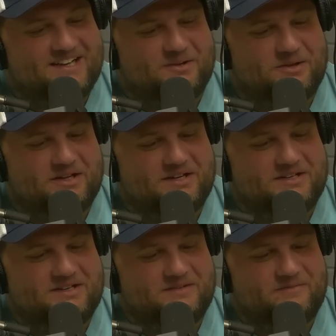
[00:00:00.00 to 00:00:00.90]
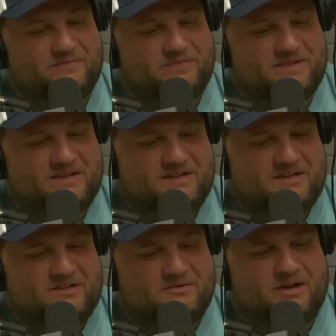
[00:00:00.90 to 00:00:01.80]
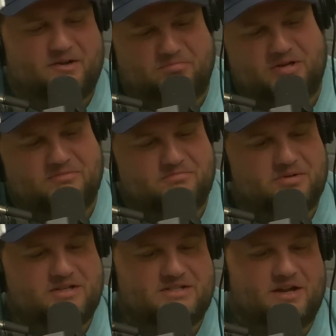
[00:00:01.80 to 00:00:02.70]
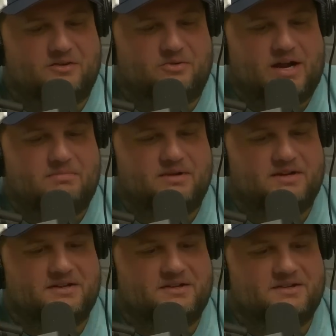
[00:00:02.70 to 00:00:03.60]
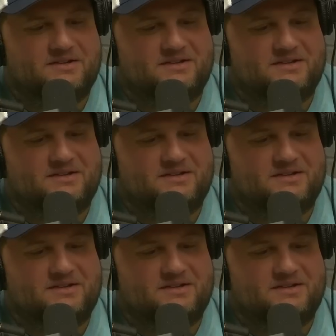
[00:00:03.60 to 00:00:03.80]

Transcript: Hold on. Look, pretty pretty solid wrapping. Huh?